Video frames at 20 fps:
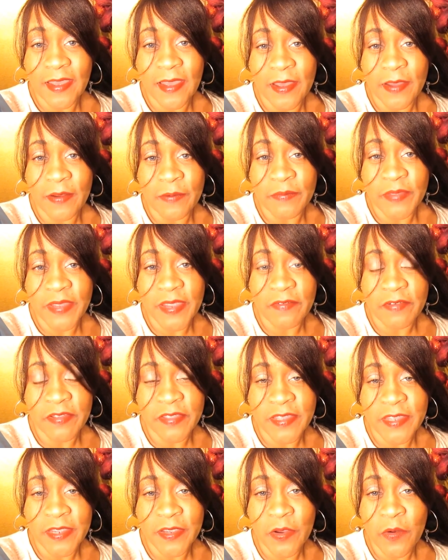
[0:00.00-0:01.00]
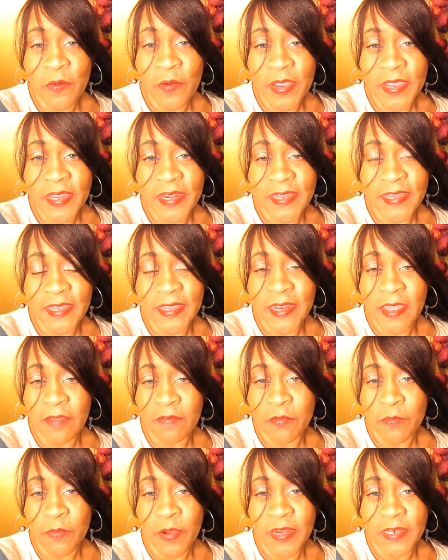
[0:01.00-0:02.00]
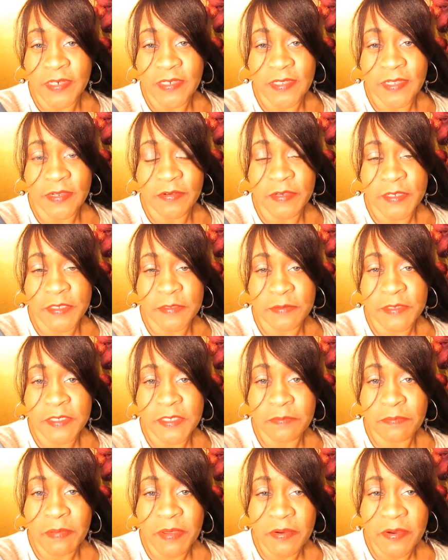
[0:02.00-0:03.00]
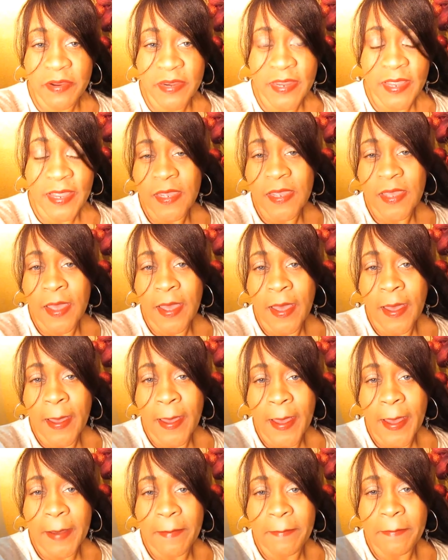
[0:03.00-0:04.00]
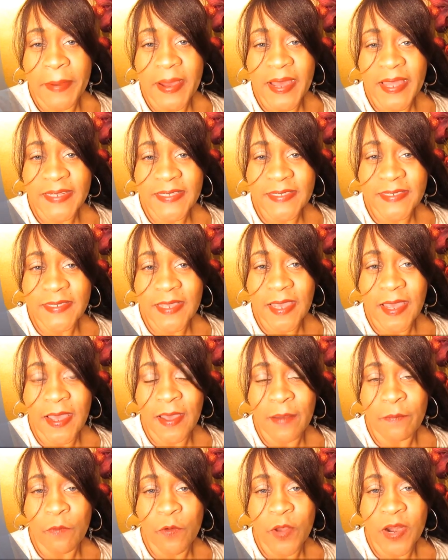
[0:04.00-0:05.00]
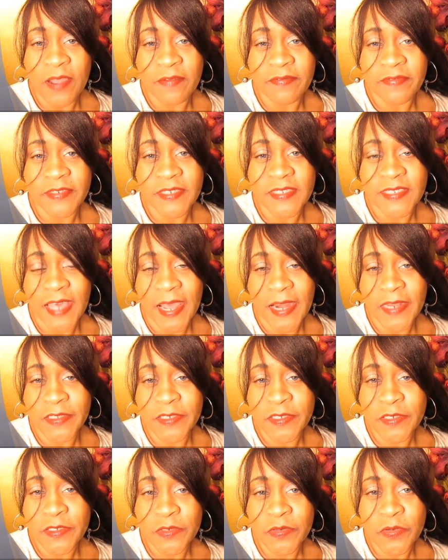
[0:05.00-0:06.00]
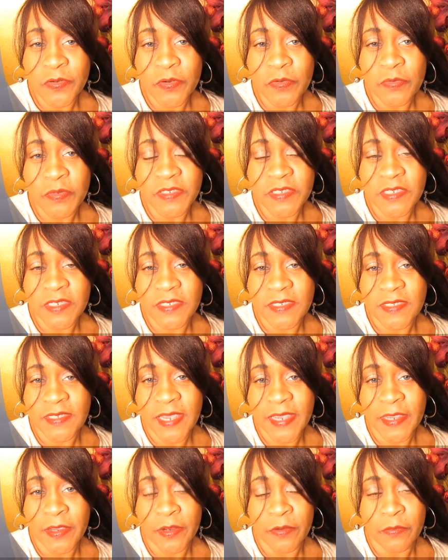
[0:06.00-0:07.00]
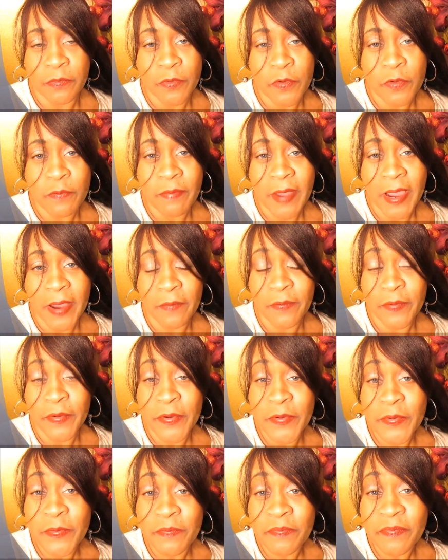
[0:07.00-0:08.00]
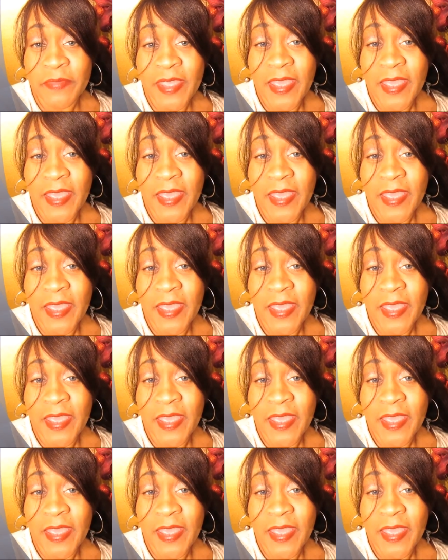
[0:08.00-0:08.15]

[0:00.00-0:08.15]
um, everything going and get everyone into the Christmas spirit. Uh, but um, what I've decided to do was just take it room by room.